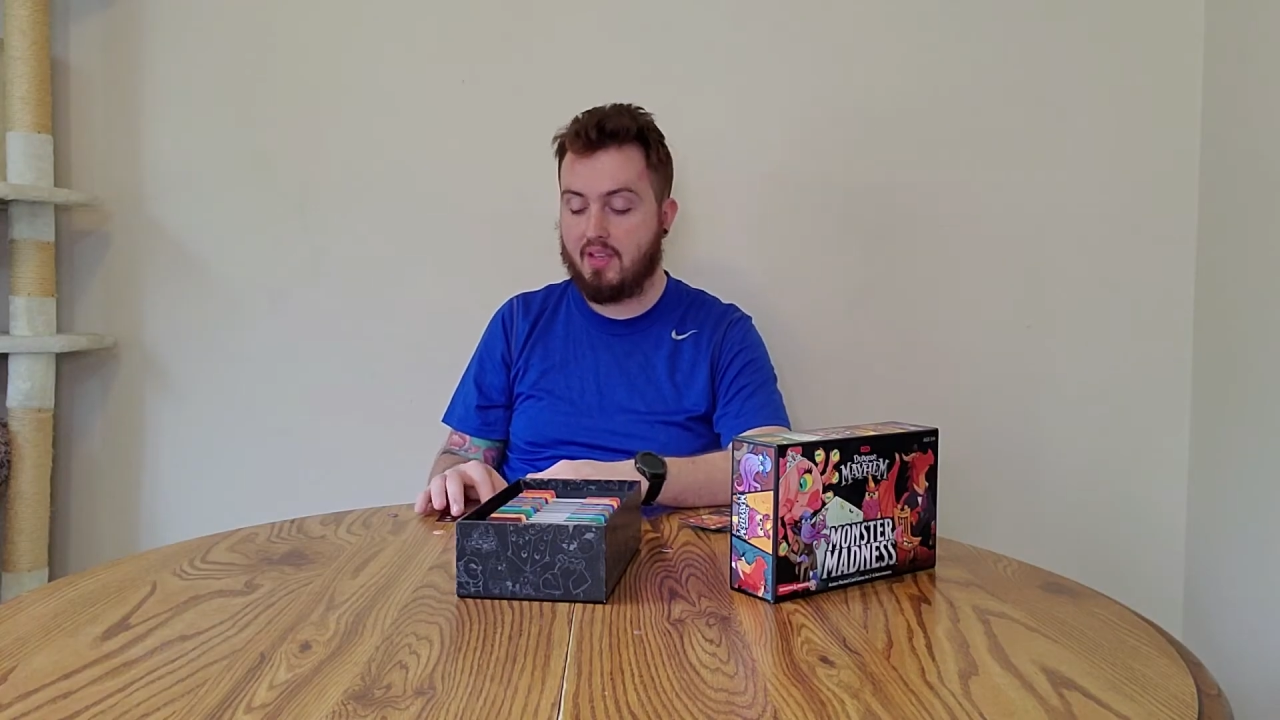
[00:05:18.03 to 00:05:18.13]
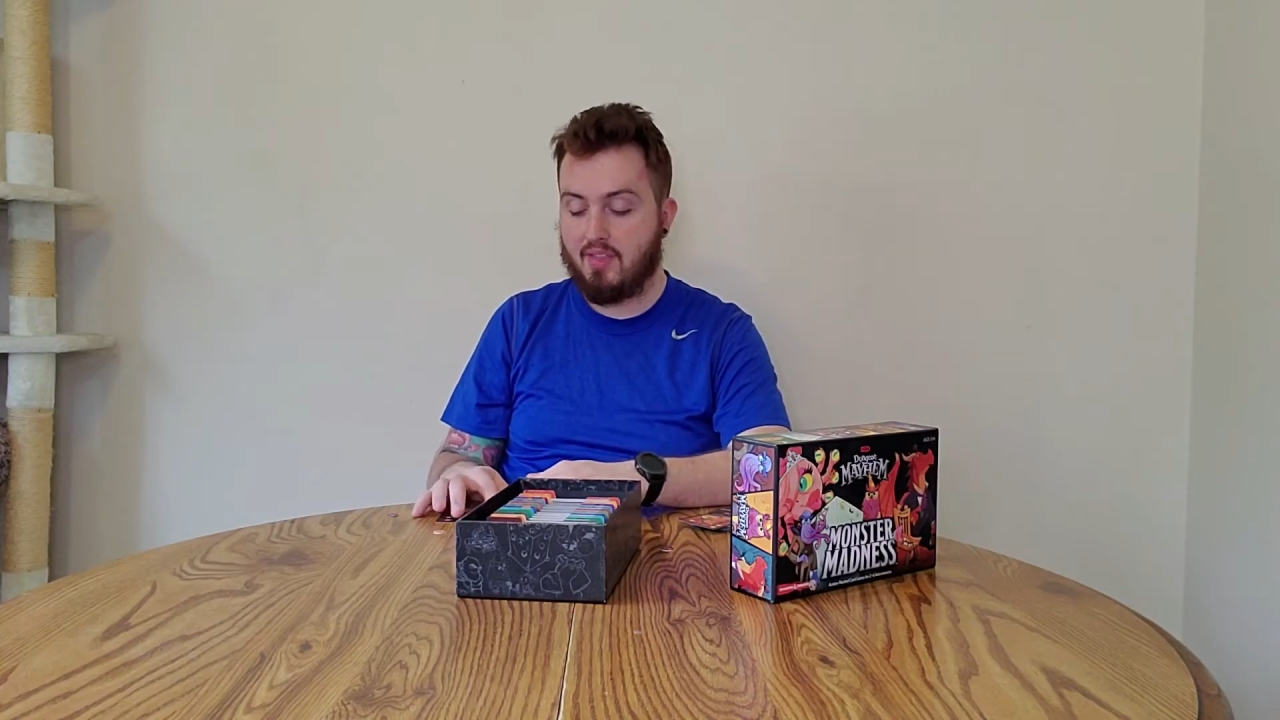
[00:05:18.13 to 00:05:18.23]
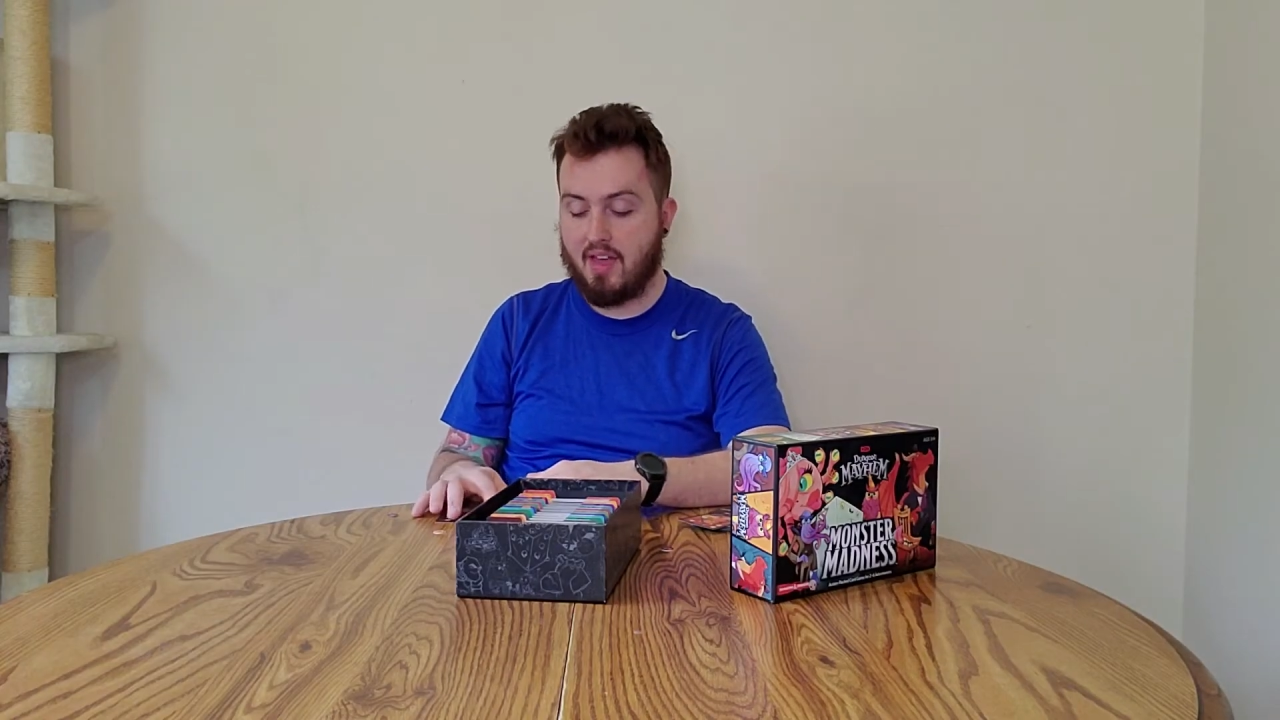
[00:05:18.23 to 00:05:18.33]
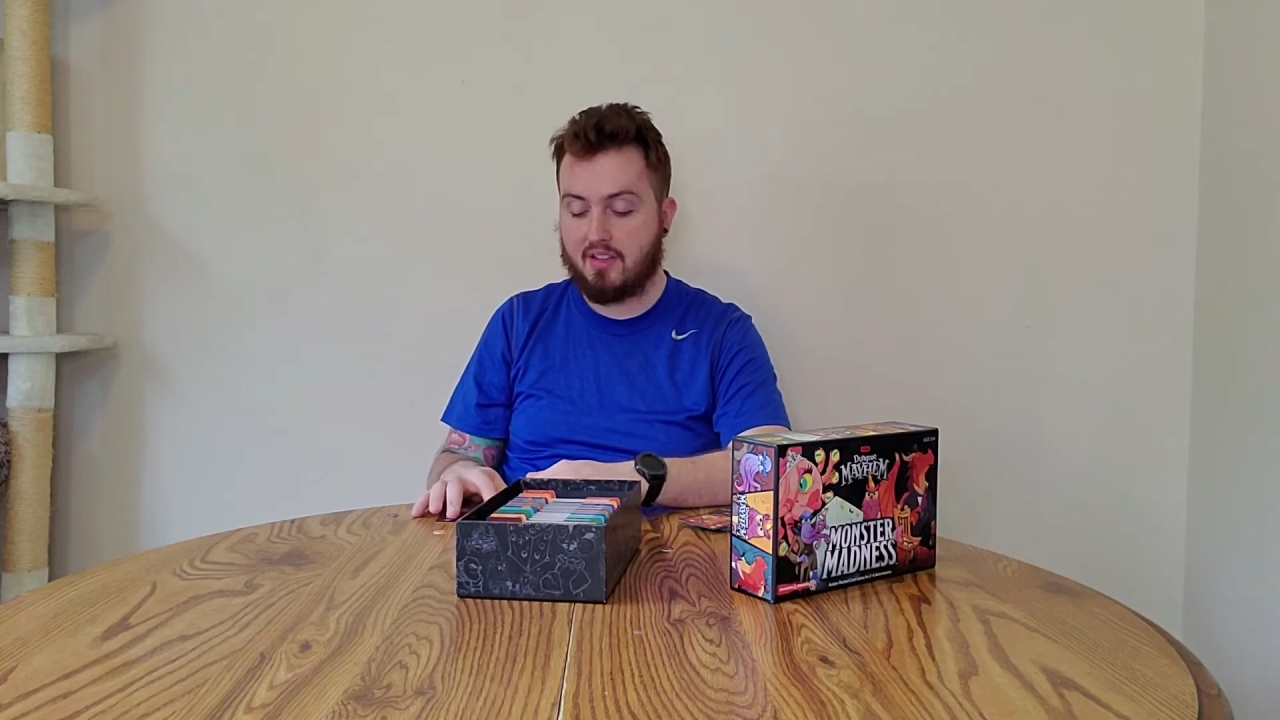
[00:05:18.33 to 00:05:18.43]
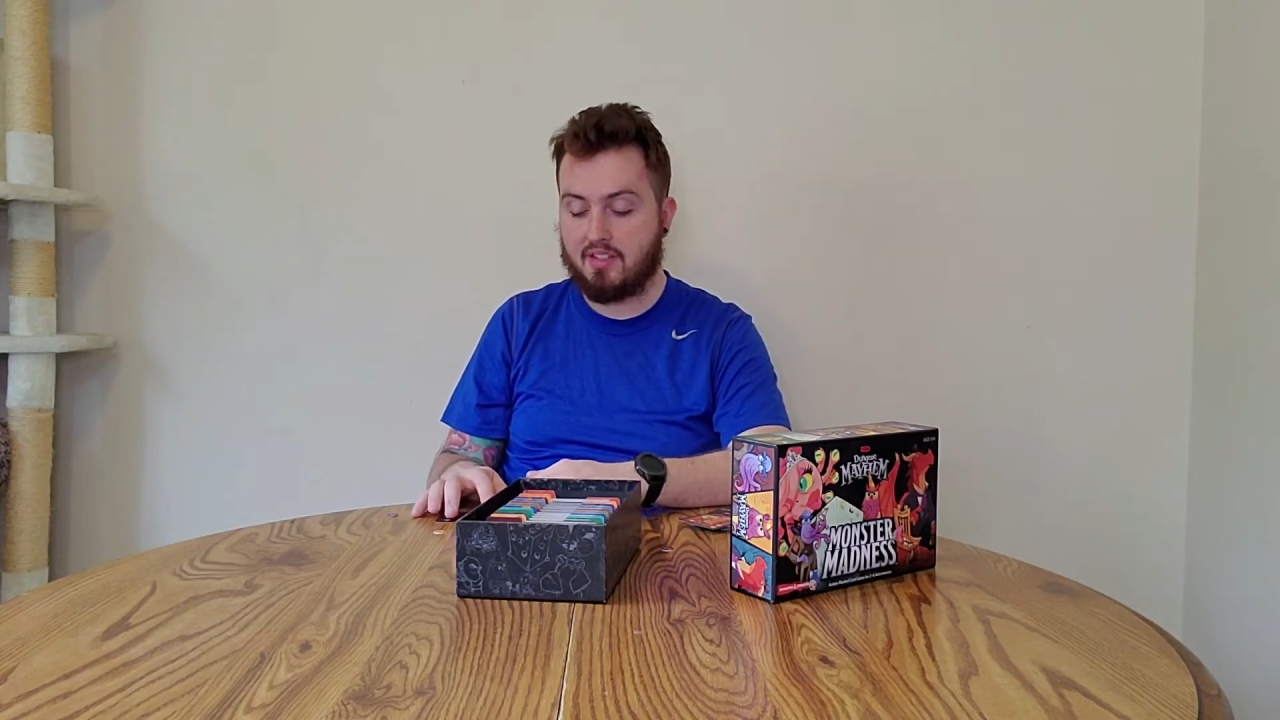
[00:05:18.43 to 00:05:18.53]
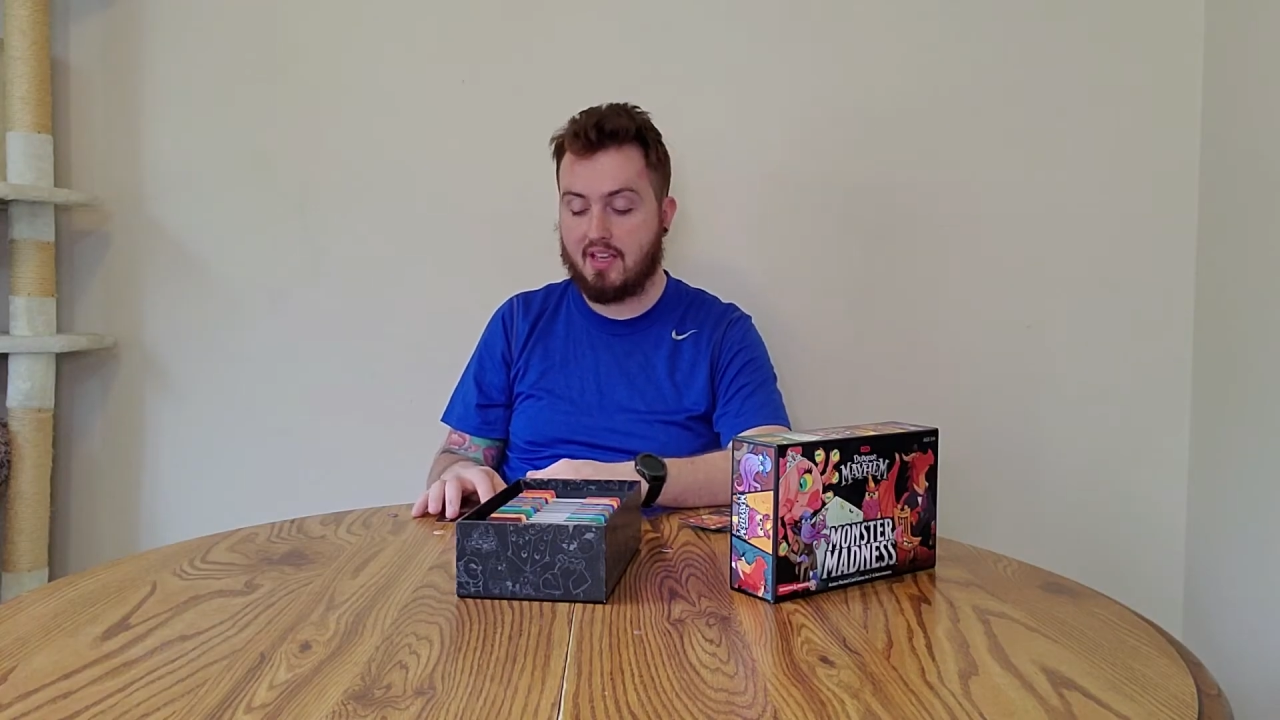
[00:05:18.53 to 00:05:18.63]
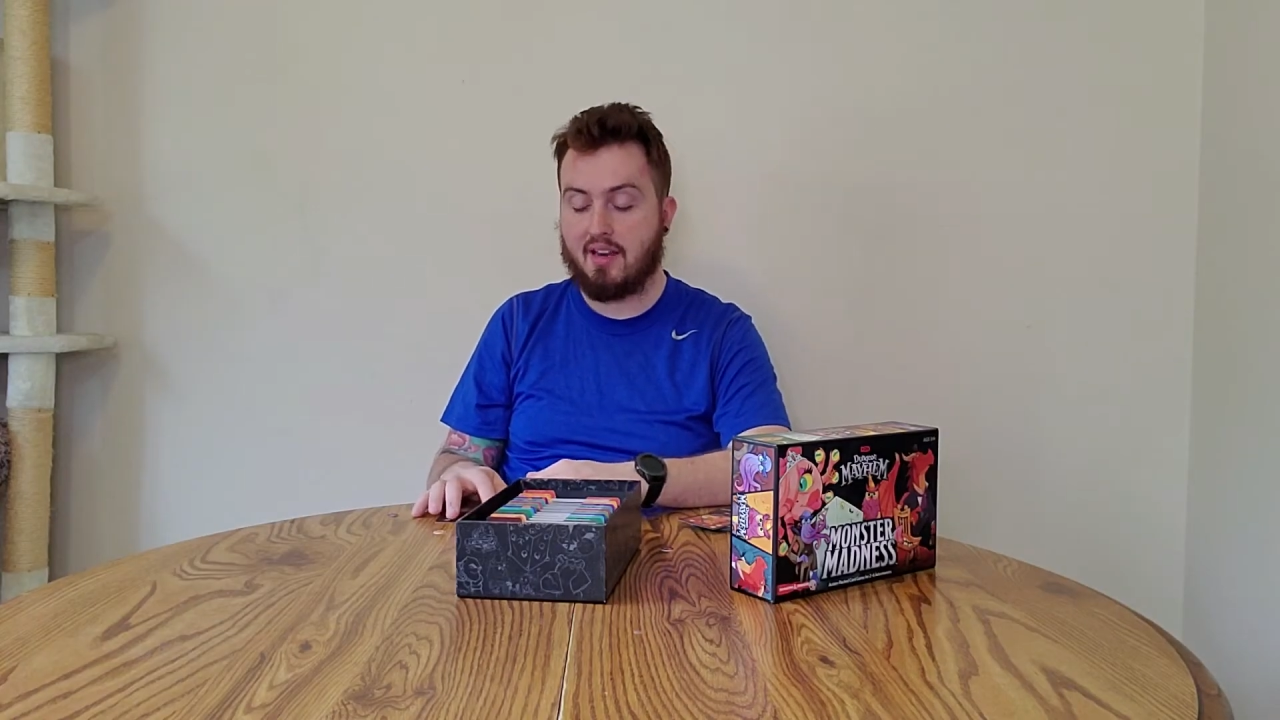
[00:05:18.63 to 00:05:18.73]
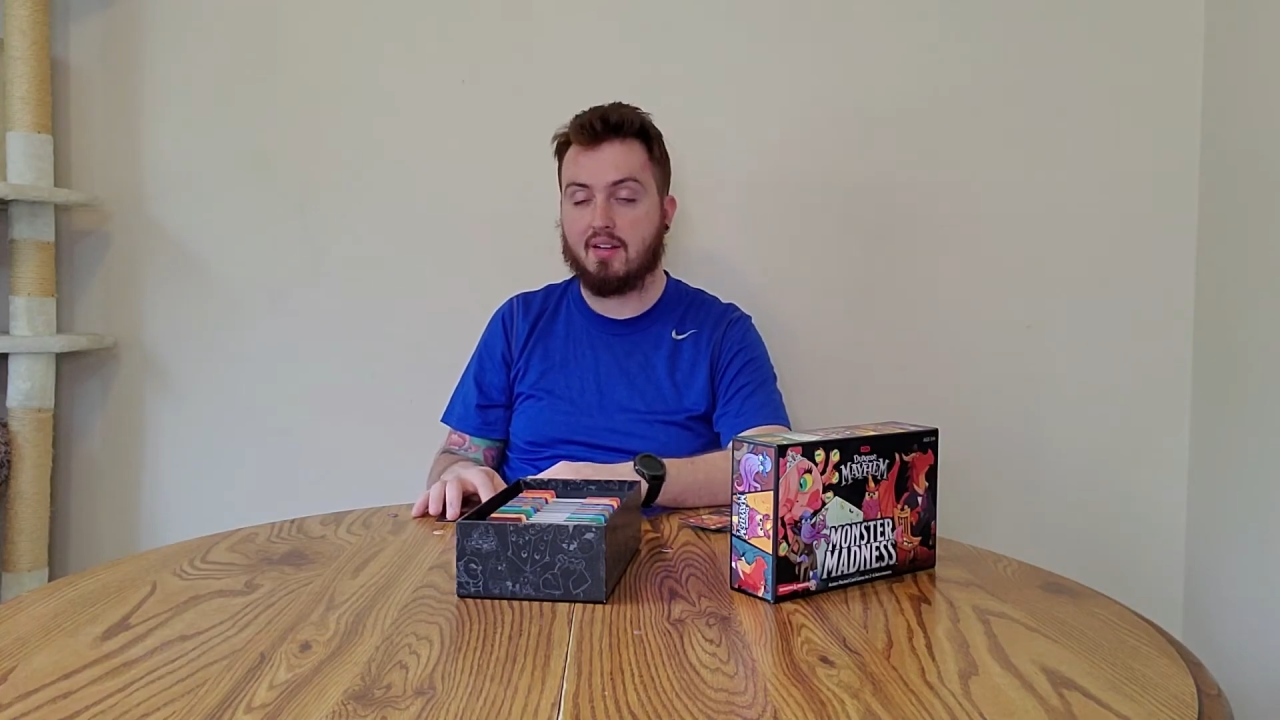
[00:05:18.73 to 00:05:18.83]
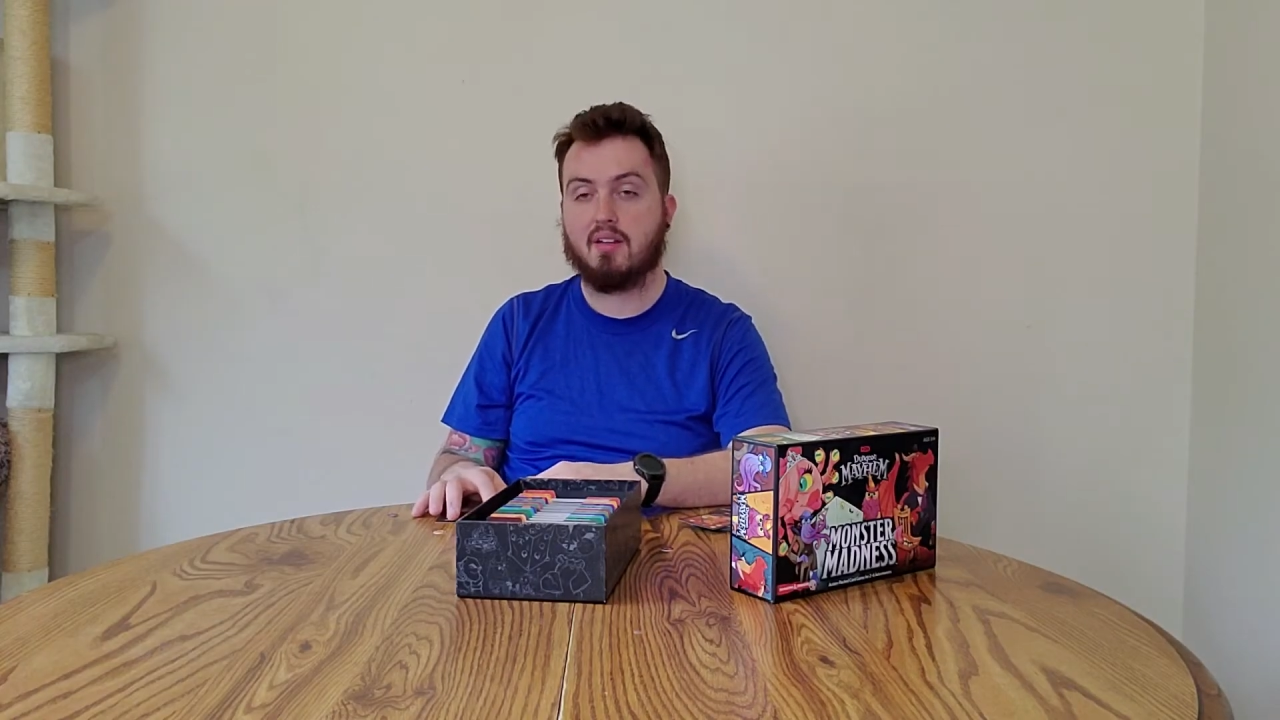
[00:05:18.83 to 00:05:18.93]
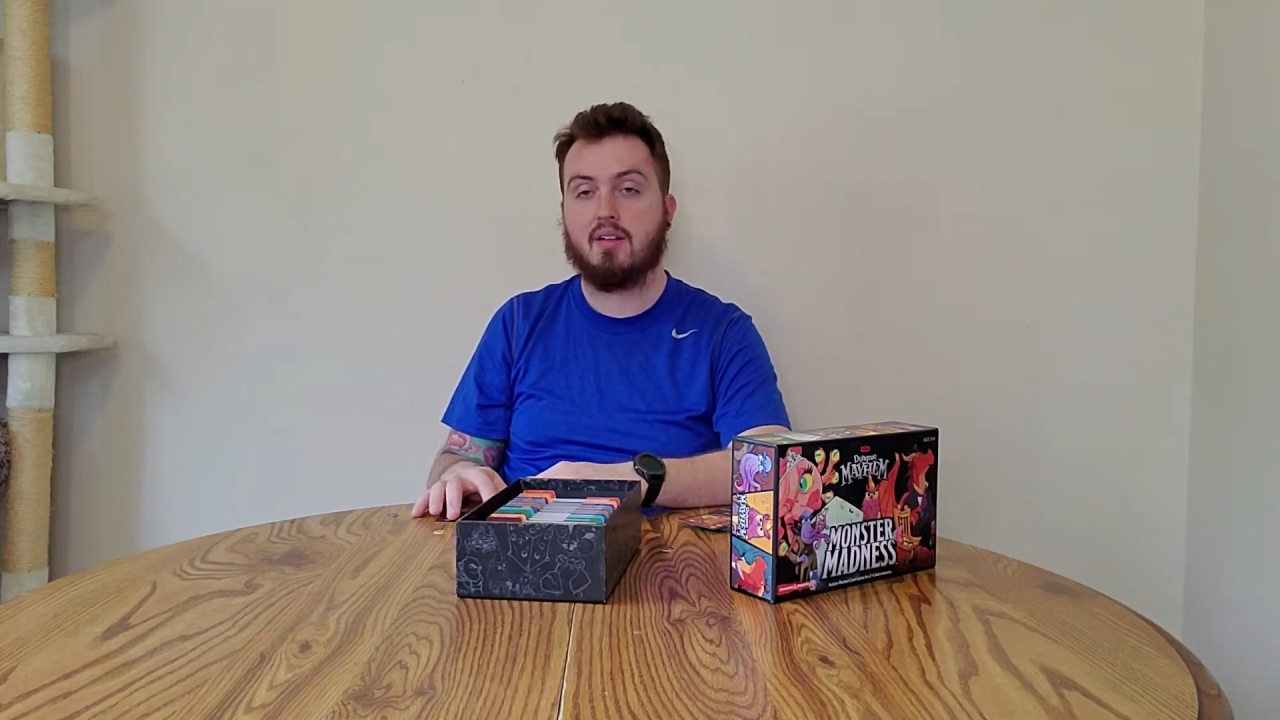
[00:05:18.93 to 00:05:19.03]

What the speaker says: and that is the end.